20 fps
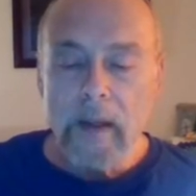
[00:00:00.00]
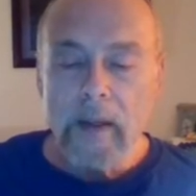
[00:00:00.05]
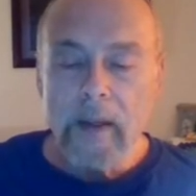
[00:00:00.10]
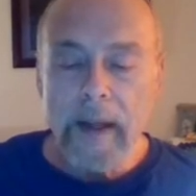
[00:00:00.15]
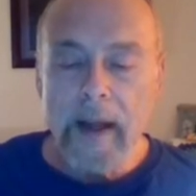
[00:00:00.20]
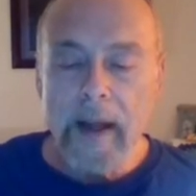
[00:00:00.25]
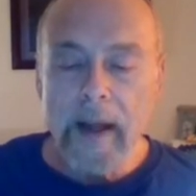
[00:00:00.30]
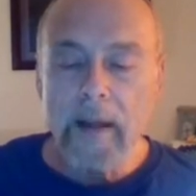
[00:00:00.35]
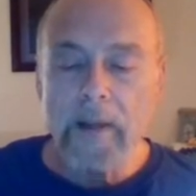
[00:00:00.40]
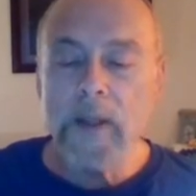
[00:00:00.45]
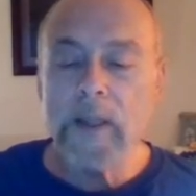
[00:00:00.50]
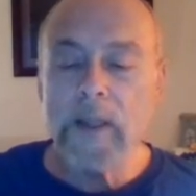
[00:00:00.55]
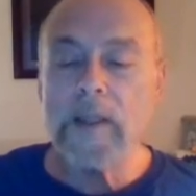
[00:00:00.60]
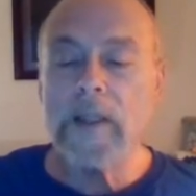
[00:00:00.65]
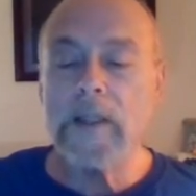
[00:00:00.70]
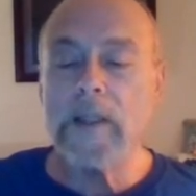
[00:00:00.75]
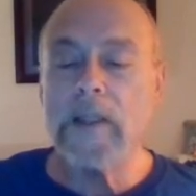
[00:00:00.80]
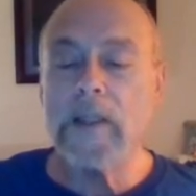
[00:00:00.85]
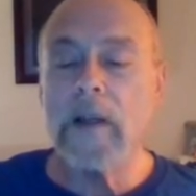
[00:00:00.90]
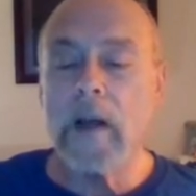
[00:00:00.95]
Now,
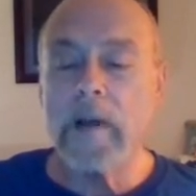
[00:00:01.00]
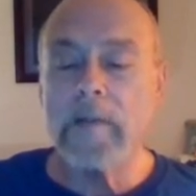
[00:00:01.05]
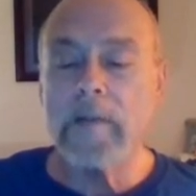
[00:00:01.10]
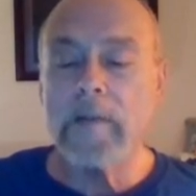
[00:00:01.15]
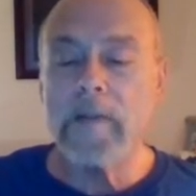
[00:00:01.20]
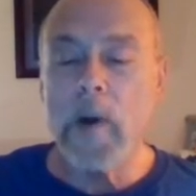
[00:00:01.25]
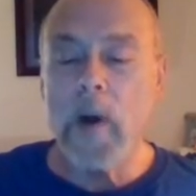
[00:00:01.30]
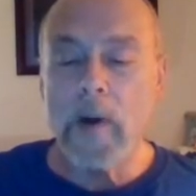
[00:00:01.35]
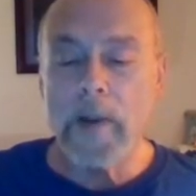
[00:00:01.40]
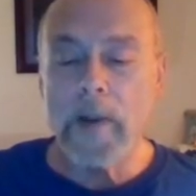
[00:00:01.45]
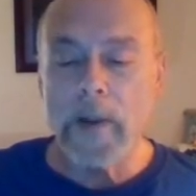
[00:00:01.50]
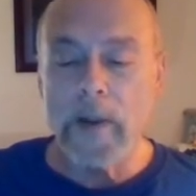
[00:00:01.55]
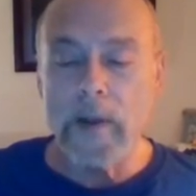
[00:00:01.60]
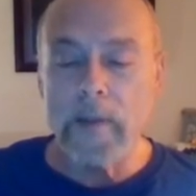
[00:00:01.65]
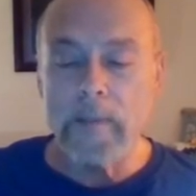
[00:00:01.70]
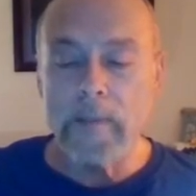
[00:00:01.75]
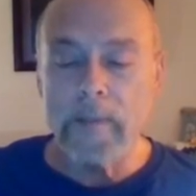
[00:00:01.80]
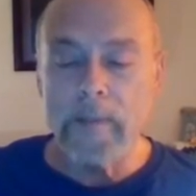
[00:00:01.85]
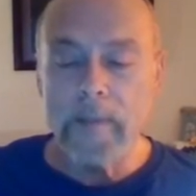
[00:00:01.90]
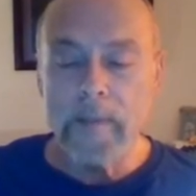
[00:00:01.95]
Jesus loved
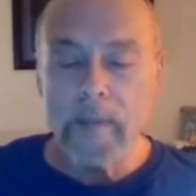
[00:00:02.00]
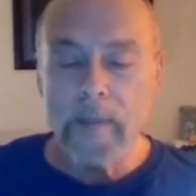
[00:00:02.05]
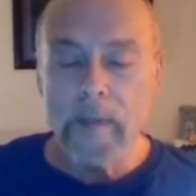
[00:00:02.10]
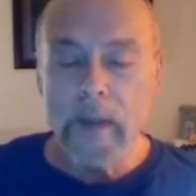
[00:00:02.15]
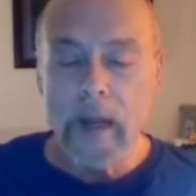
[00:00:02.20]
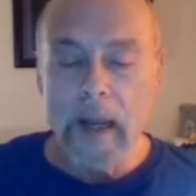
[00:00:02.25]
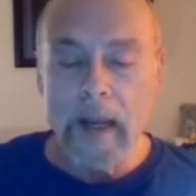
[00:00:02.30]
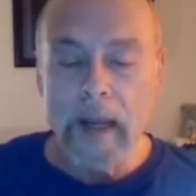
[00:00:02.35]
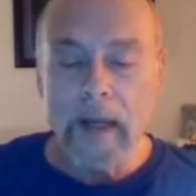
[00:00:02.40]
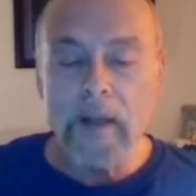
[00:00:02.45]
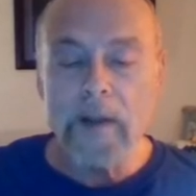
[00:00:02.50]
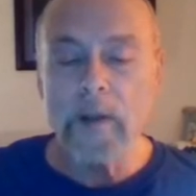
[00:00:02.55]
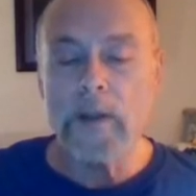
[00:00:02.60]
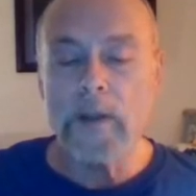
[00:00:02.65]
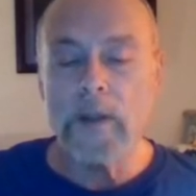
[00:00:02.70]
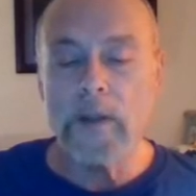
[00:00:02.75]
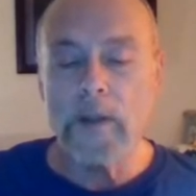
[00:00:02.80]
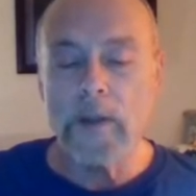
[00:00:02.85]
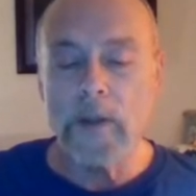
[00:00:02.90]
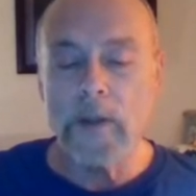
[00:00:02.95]
Martha and her
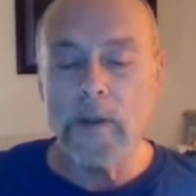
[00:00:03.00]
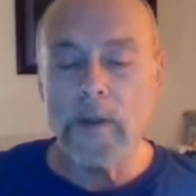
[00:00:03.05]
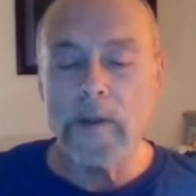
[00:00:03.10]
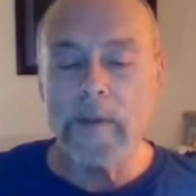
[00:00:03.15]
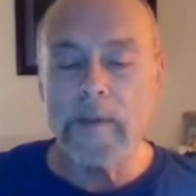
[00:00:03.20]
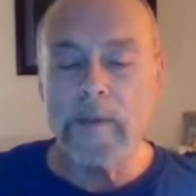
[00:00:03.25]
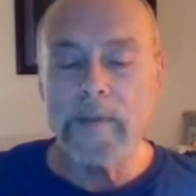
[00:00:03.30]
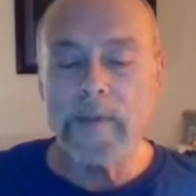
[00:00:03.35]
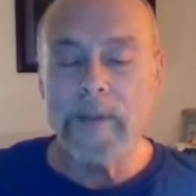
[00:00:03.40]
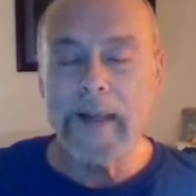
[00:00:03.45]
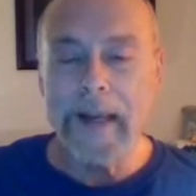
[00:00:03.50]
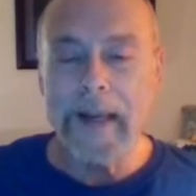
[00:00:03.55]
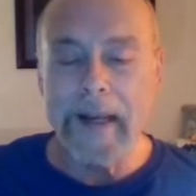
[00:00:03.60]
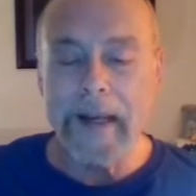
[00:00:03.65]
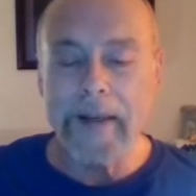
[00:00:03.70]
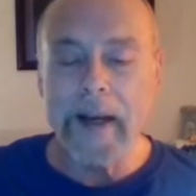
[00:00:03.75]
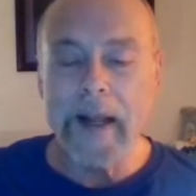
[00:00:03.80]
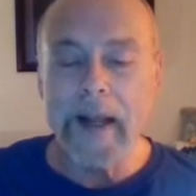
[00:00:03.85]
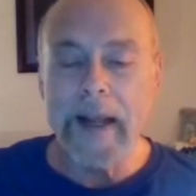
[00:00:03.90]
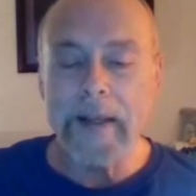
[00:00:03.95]
sister
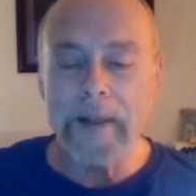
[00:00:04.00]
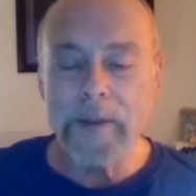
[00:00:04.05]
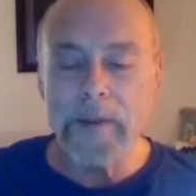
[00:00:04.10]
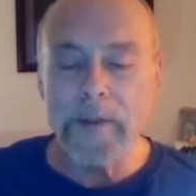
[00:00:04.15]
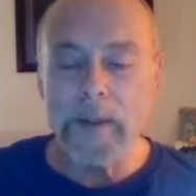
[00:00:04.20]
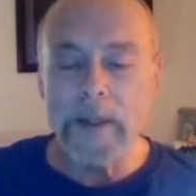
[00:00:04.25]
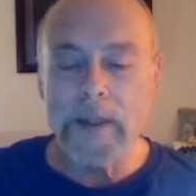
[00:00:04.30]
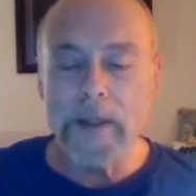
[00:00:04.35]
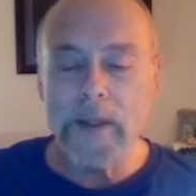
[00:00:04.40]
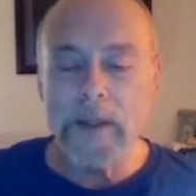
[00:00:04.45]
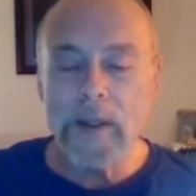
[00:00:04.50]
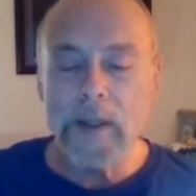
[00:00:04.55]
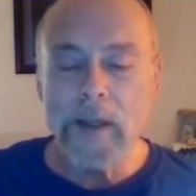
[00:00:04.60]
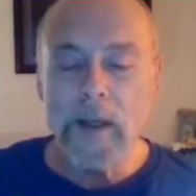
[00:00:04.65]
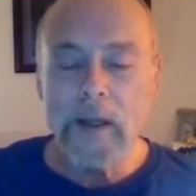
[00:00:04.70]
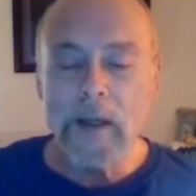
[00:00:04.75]
and Lazarus.